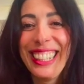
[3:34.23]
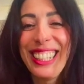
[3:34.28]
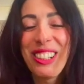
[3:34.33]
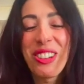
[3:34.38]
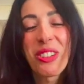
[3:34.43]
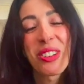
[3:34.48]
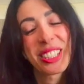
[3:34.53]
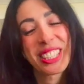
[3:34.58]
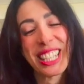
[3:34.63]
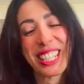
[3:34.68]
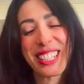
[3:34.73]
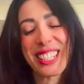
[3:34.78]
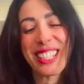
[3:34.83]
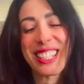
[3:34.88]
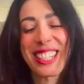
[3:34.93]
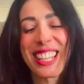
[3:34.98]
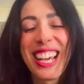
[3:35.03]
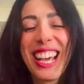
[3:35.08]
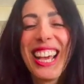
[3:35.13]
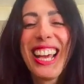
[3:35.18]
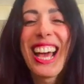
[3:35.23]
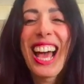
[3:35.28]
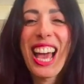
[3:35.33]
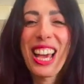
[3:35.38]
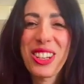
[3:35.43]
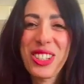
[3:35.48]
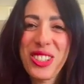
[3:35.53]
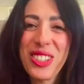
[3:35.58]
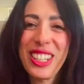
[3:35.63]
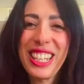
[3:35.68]
or this is
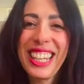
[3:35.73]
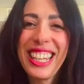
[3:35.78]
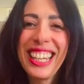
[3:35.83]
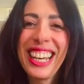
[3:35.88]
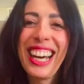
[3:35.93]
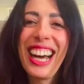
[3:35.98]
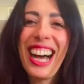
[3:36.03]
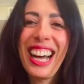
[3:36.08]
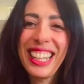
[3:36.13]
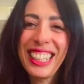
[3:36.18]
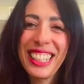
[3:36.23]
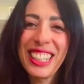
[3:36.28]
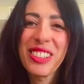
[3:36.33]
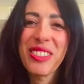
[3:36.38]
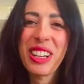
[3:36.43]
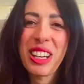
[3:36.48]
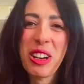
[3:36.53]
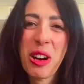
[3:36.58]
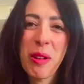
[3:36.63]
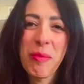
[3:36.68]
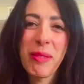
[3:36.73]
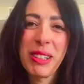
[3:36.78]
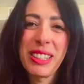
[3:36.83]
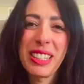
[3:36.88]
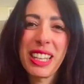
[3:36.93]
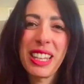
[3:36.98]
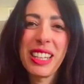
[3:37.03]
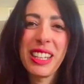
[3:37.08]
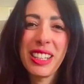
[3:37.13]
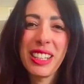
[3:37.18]
actually highly recommended,